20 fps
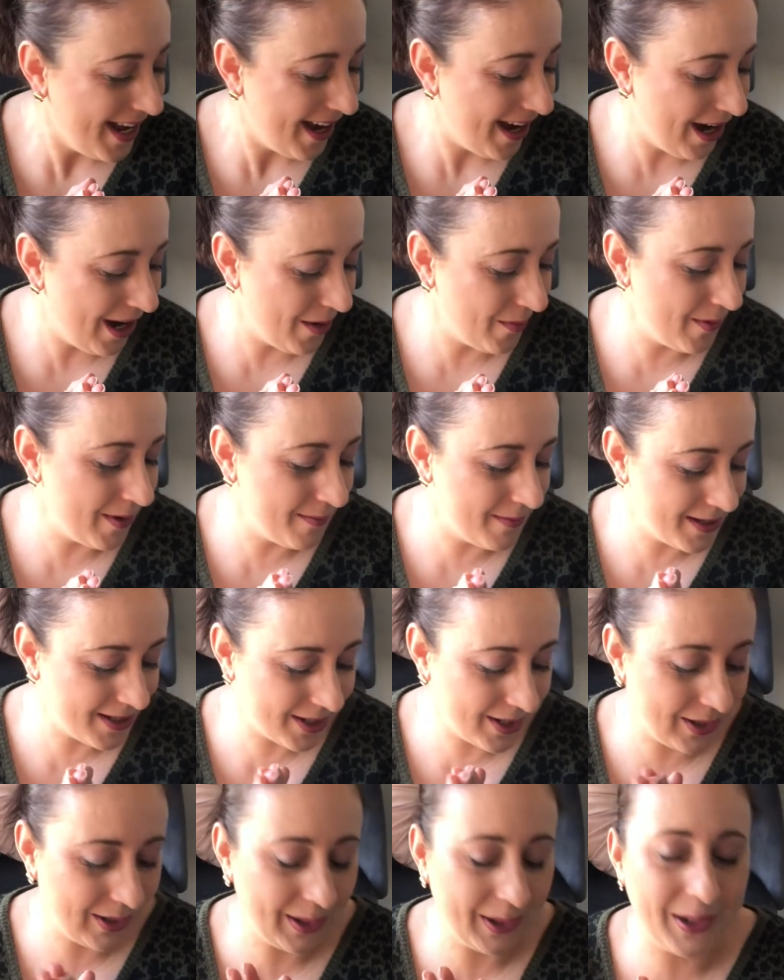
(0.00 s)
women's
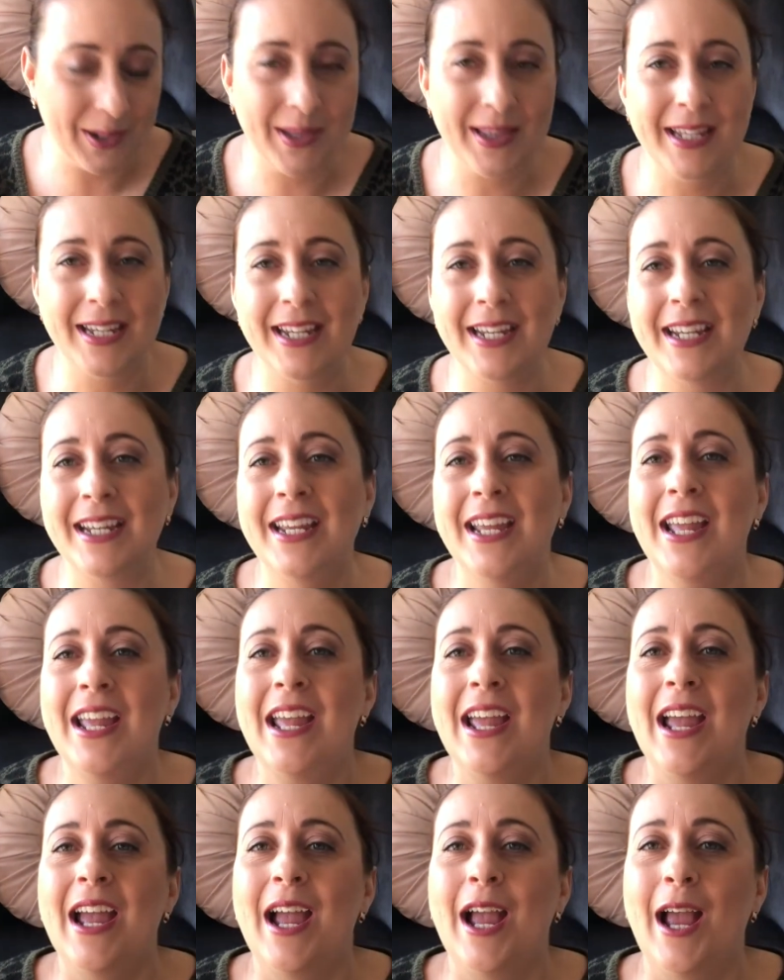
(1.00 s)
clothing.
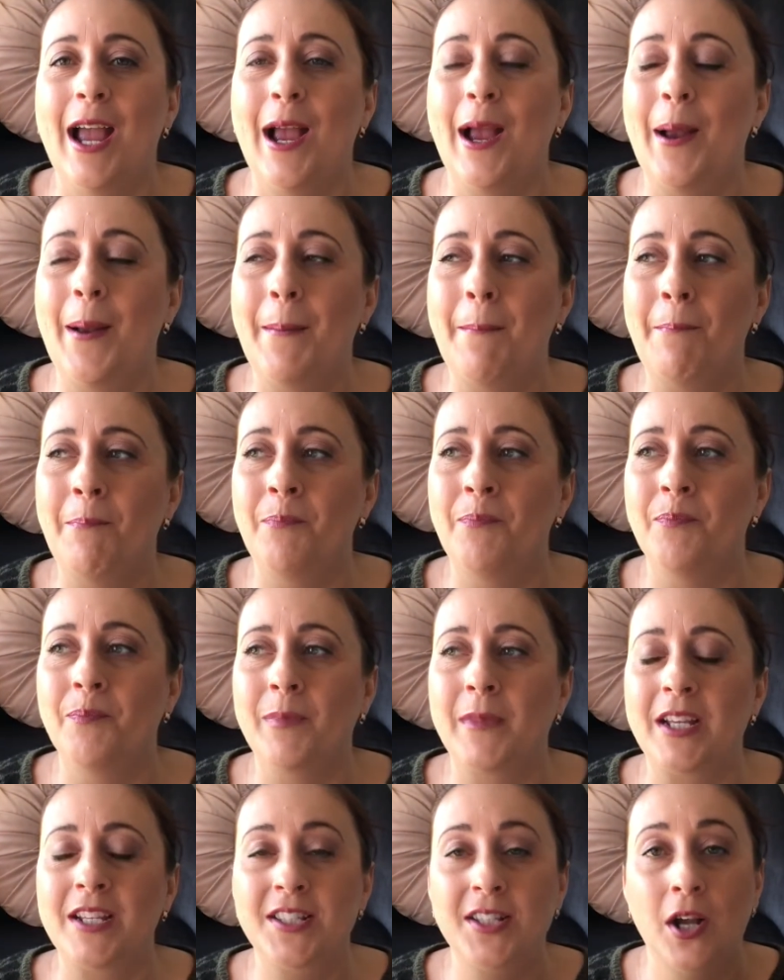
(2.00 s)

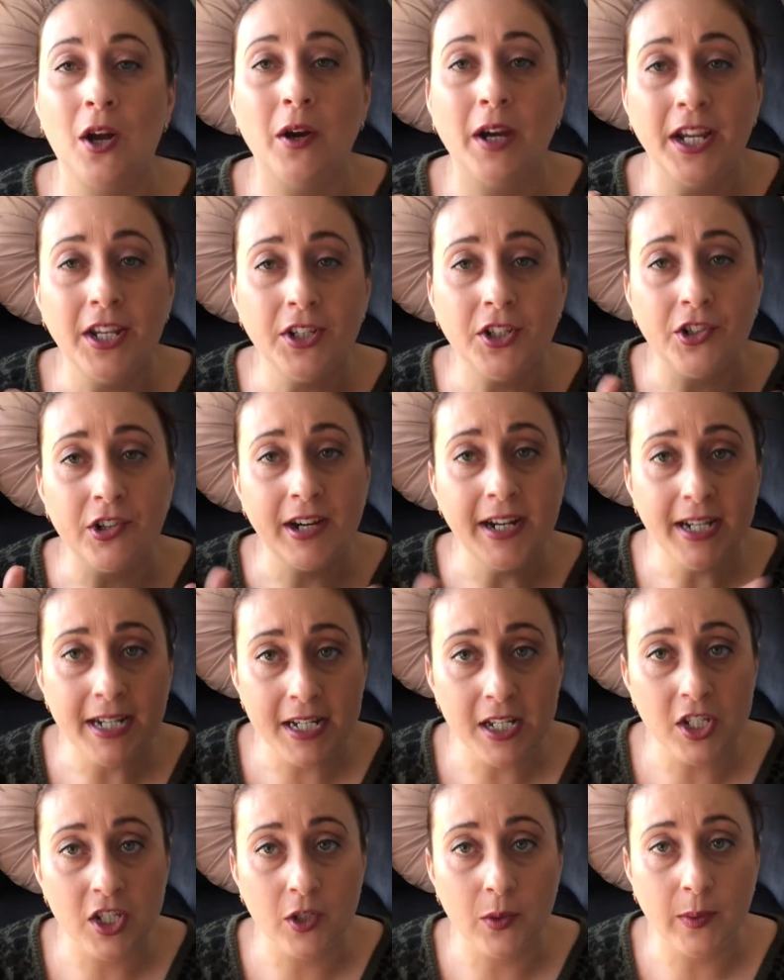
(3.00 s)
So I'll get straight
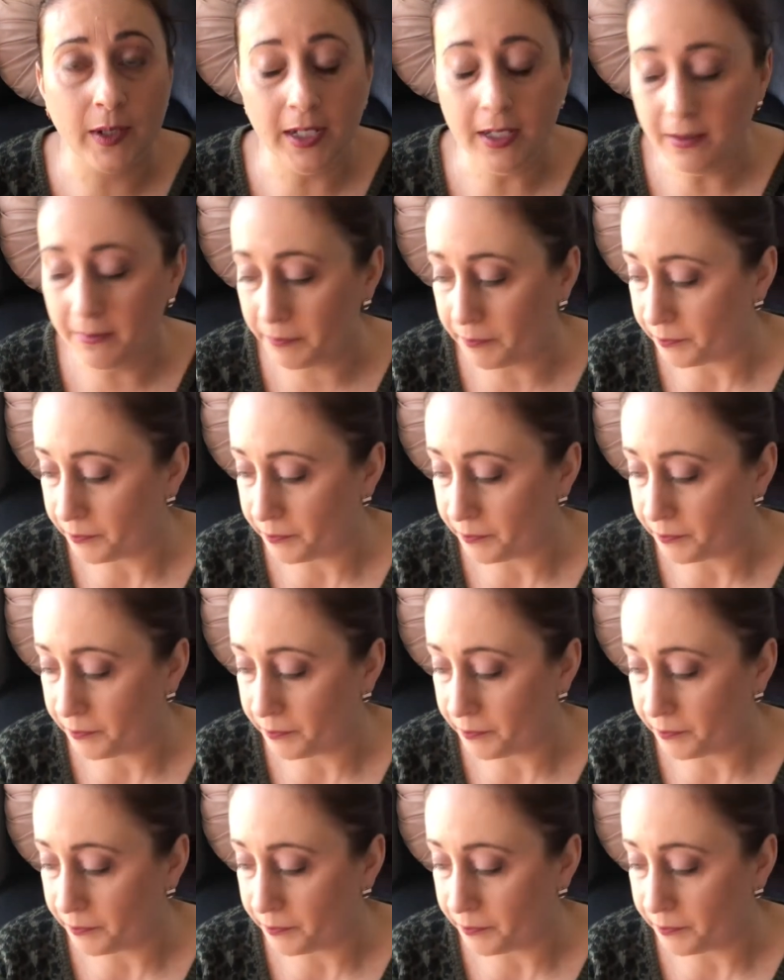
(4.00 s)
into it.